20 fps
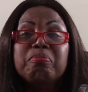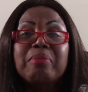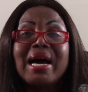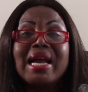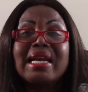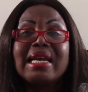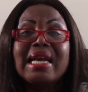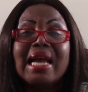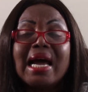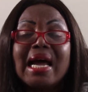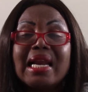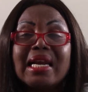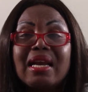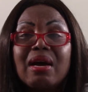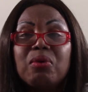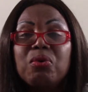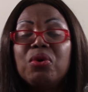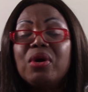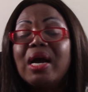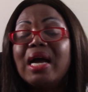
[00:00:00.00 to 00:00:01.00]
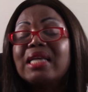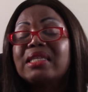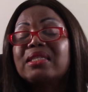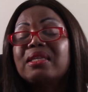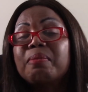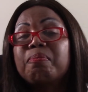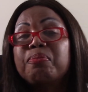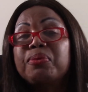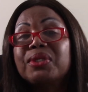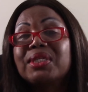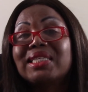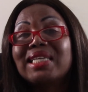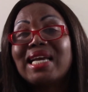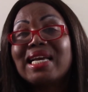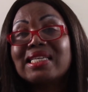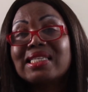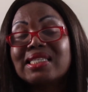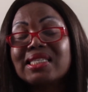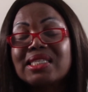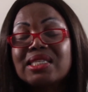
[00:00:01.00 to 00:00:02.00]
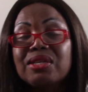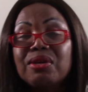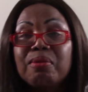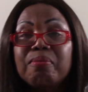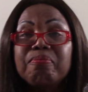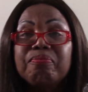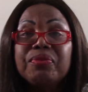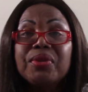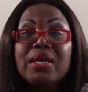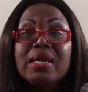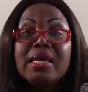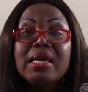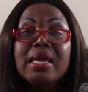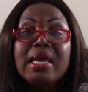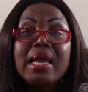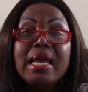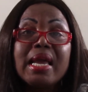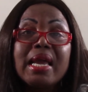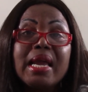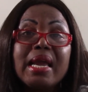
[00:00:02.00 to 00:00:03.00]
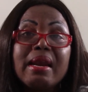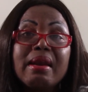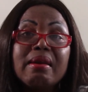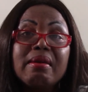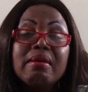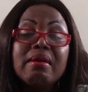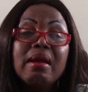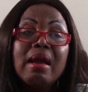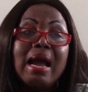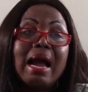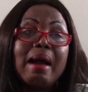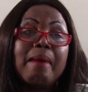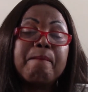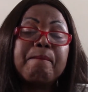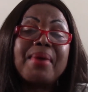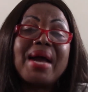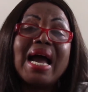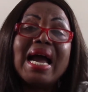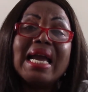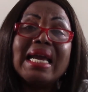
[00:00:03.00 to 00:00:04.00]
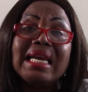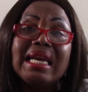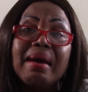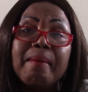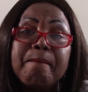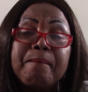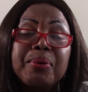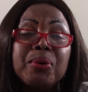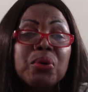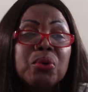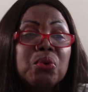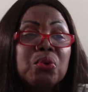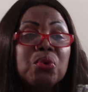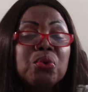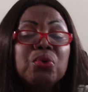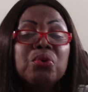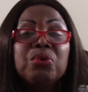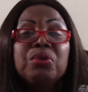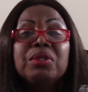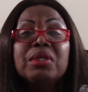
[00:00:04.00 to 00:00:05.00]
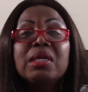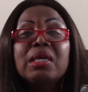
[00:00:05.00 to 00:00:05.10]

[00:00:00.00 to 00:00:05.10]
Banana, who has a potassium, and pineapple,